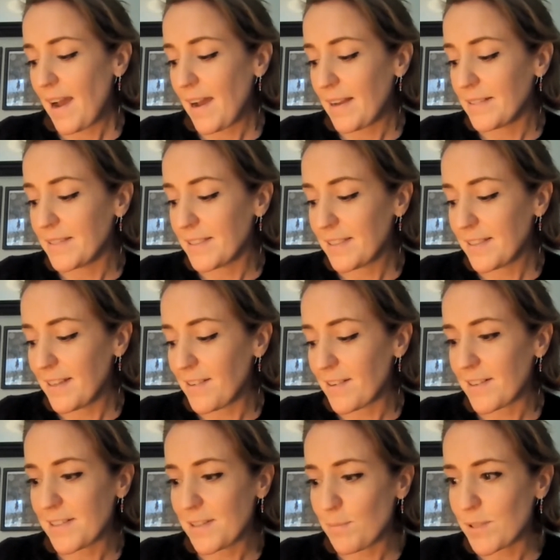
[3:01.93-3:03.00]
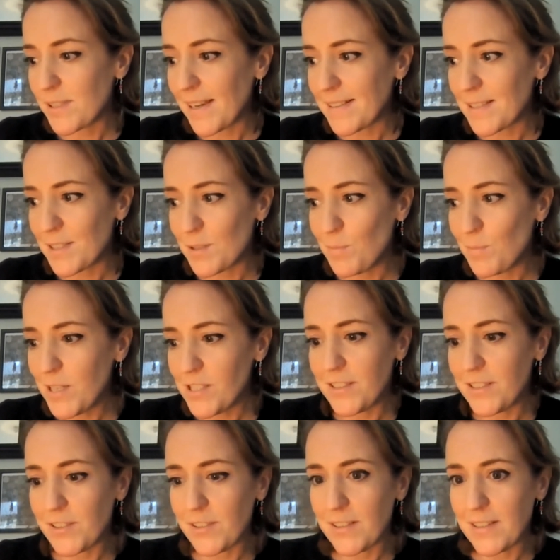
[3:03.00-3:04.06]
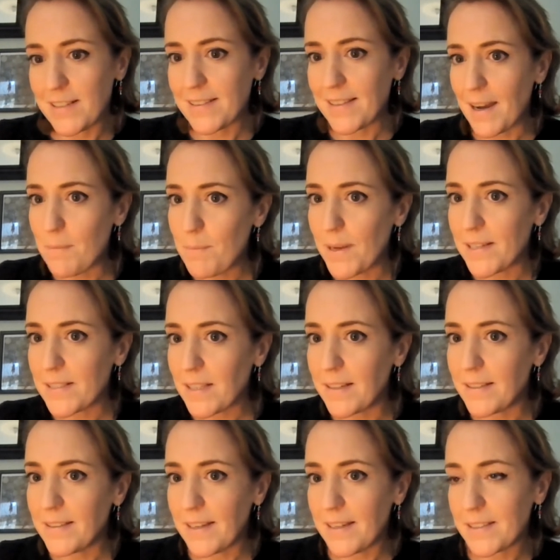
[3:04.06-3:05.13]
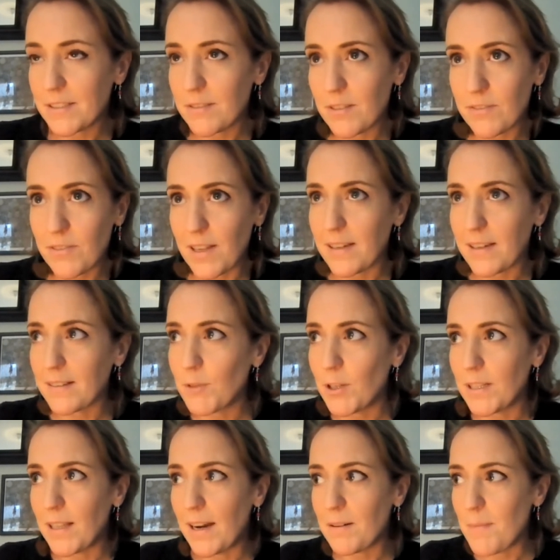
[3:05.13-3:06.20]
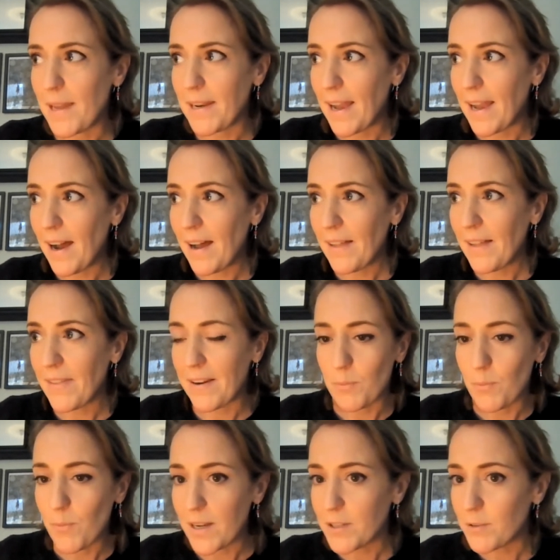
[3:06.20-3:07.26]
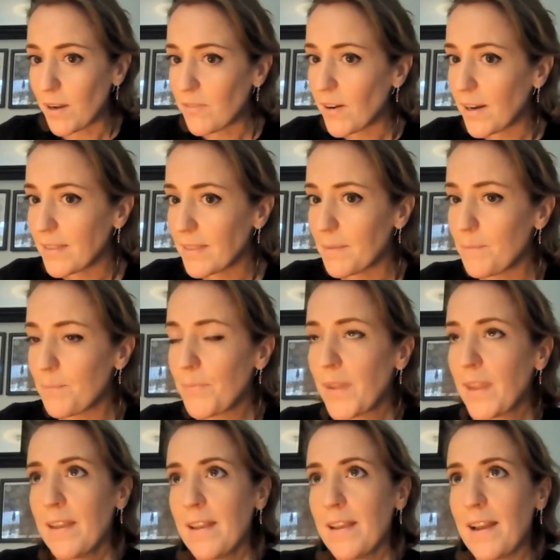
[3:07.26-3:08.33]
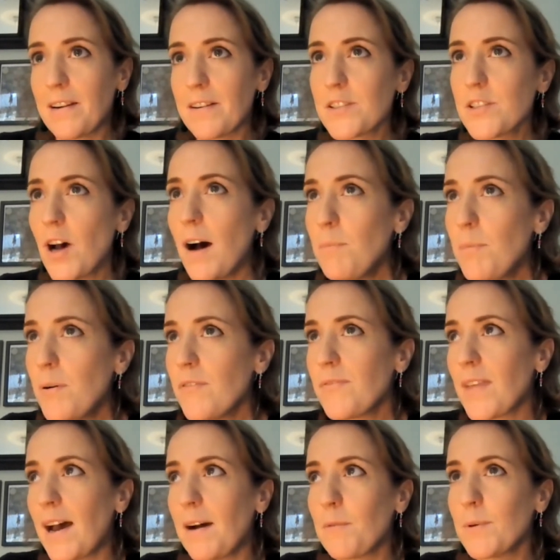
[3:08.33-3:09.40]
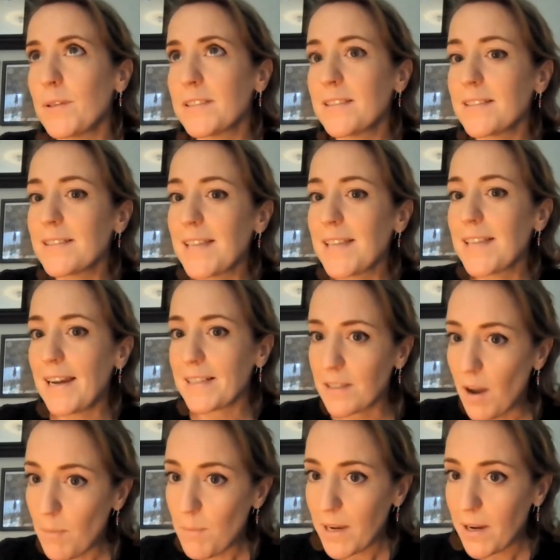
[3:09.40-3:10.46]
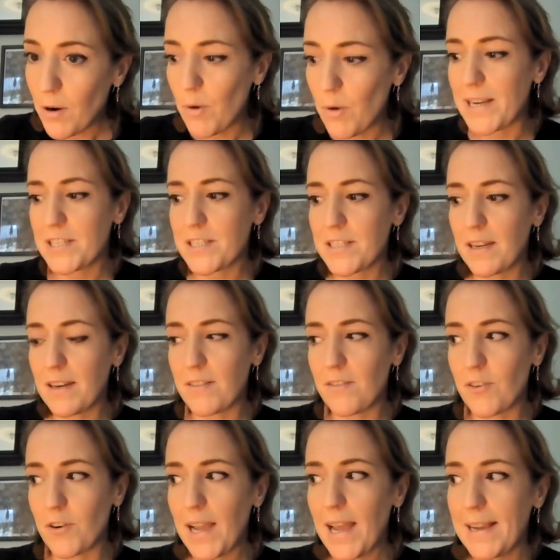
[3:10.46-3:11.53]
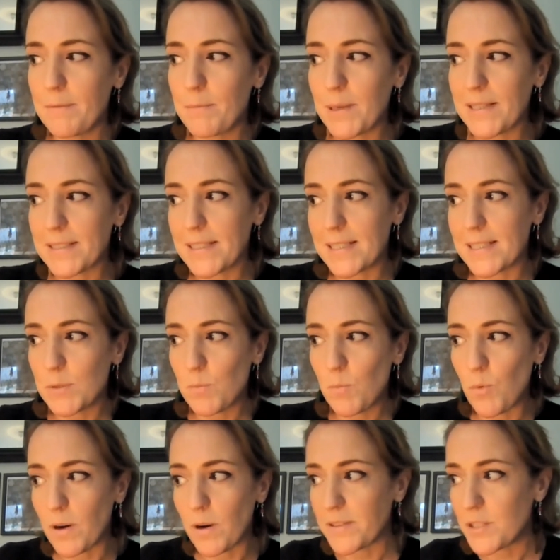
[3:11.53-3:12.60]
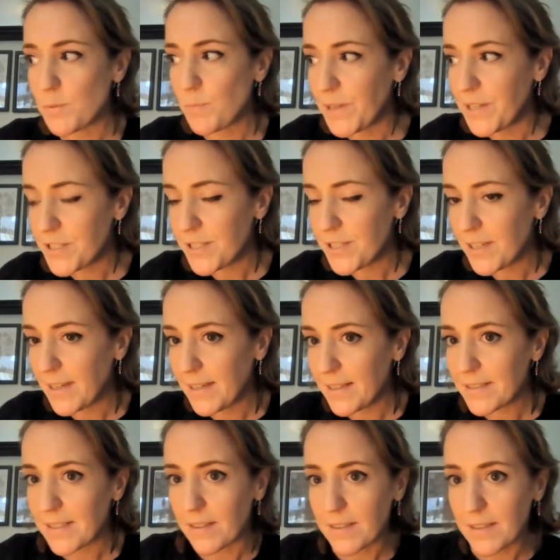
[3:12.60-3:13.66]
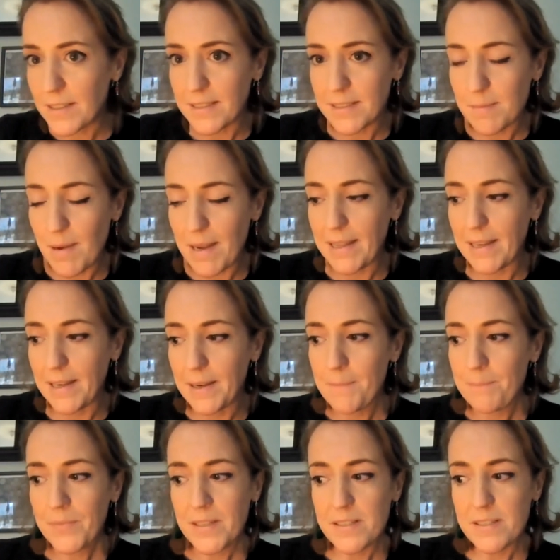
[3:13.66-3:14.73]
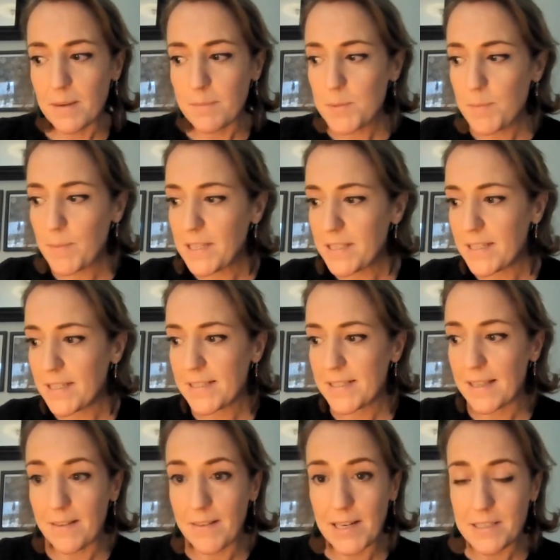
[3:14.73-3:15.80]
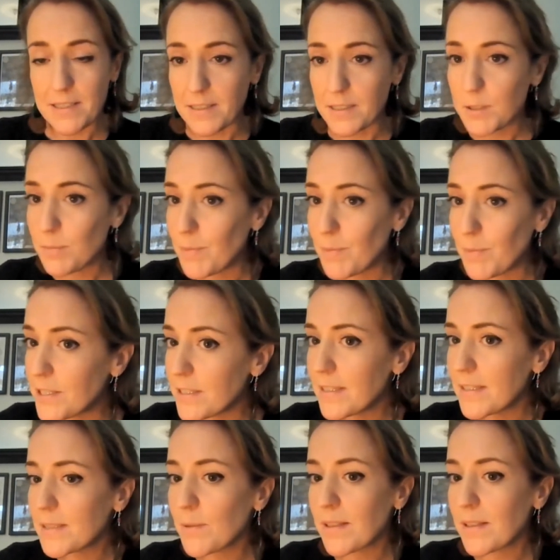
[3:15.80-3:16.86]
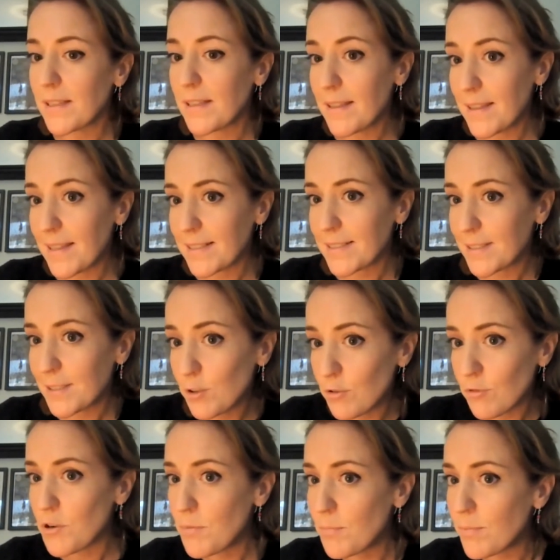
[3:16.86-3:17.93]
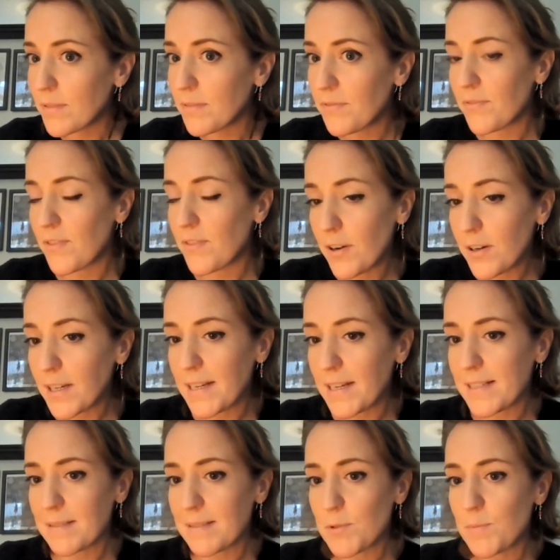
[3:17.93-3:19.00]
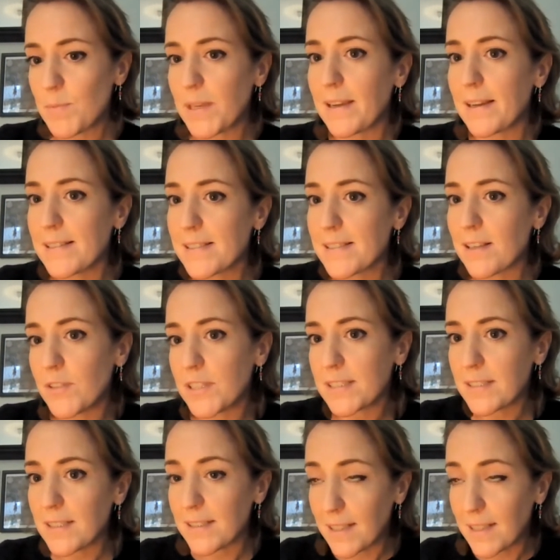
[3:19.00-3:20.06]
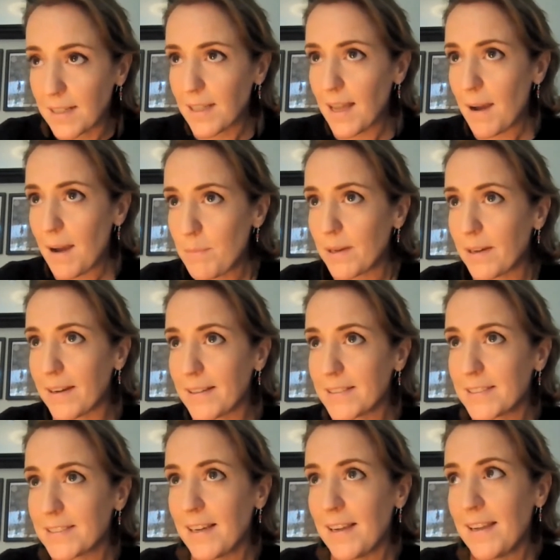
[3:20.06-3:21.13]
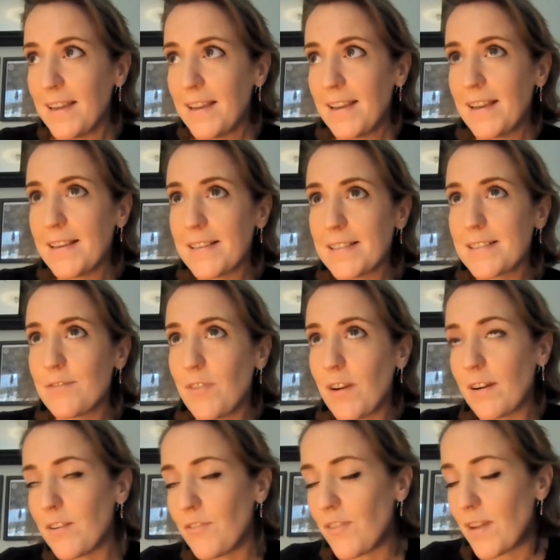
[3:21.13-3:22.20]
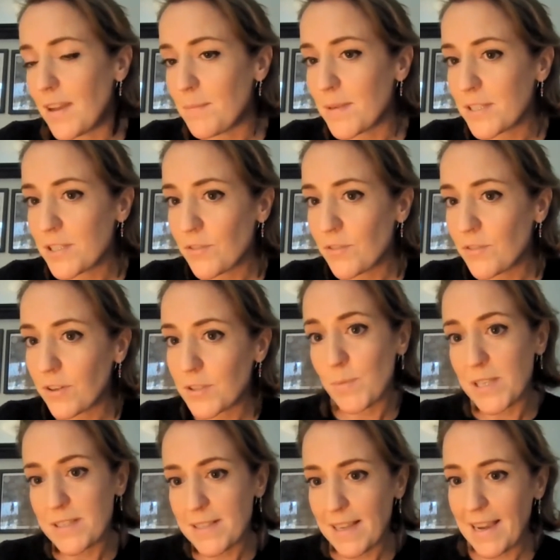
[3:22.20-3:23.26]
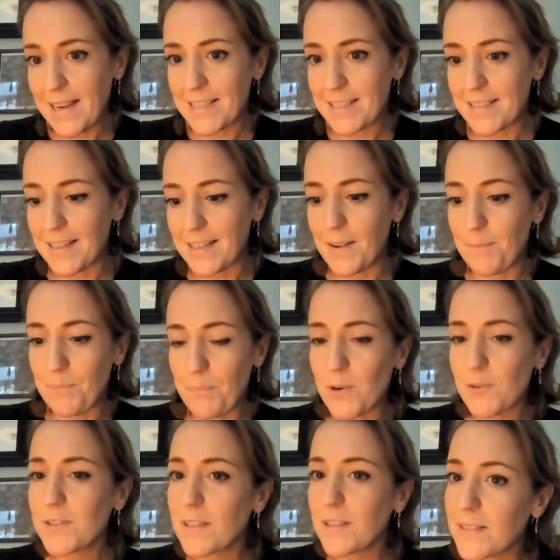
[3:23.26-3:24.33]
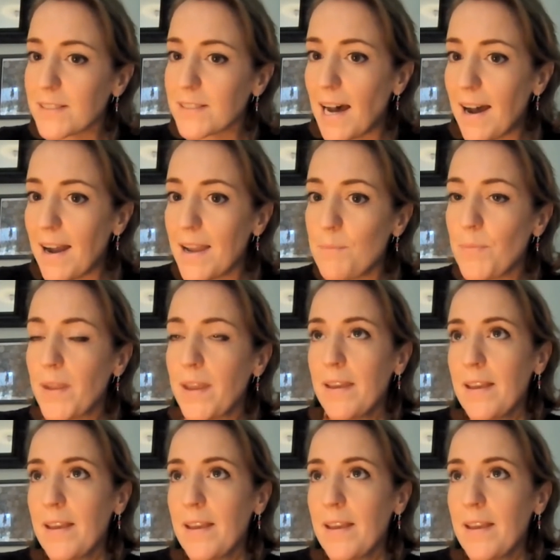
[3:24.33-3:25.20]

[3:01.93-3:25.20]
And in order to protect a species, you that baseline data of like, well, how many are there and where do I find them? And on top of that was the taxonomic question of, okay, but is this one species? Are these many subspecies? Are there actually species within this group of organisms? Because obviously the Galapagos is very famous for speciation, and most of the time,